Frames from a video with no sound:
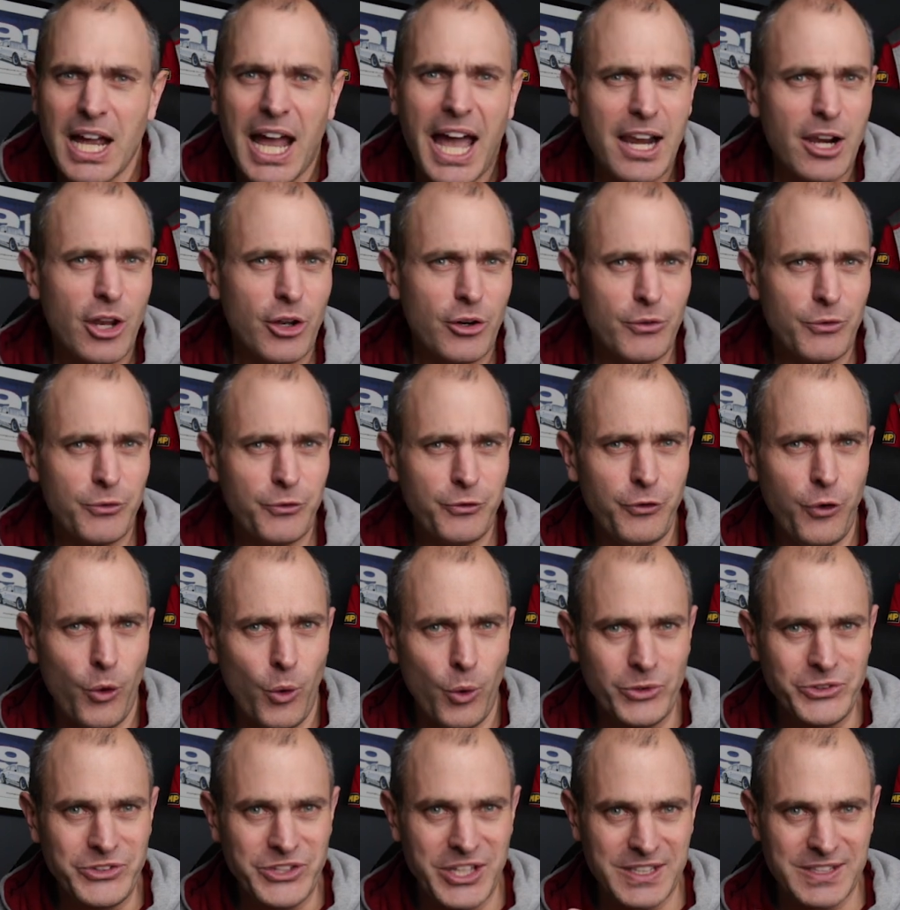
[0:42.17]
A lot of
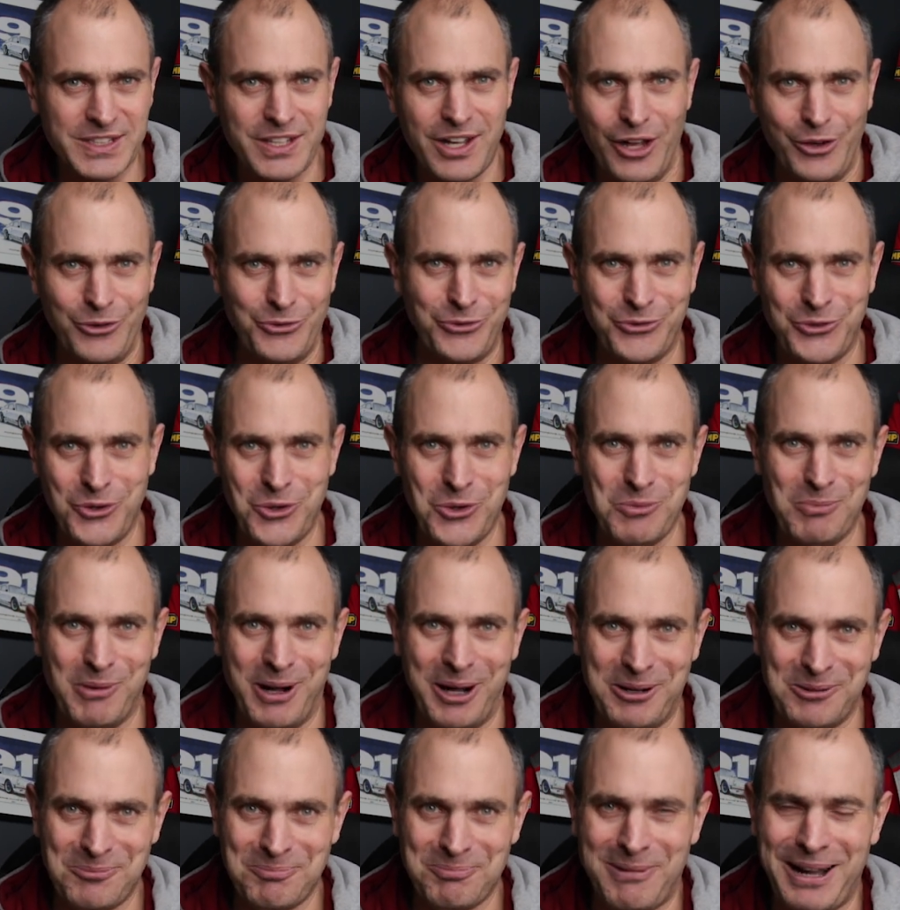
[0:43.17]
thoughts has gone through
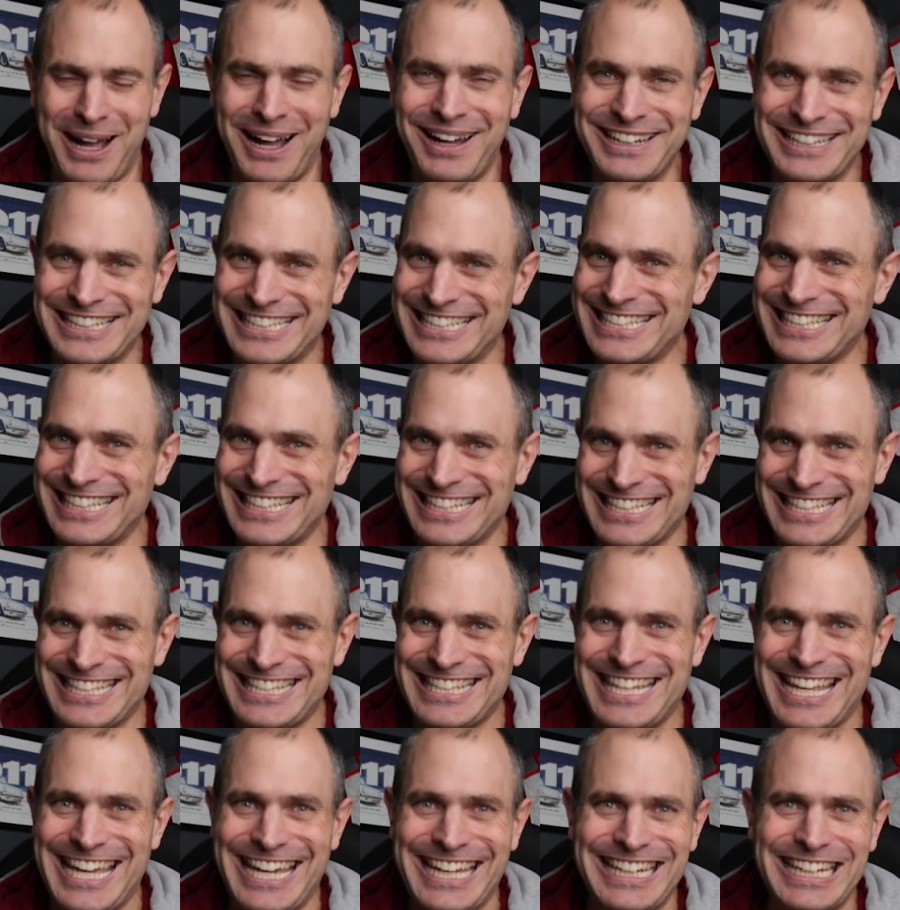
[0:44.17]
my mind since
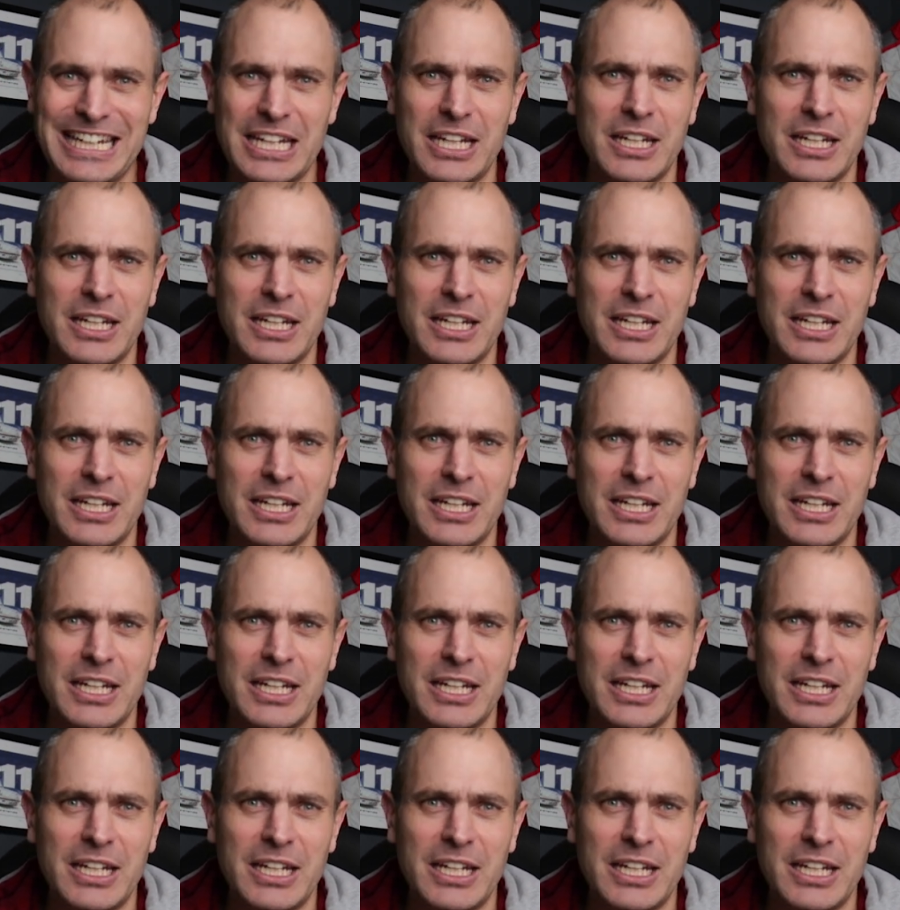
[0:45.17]
then,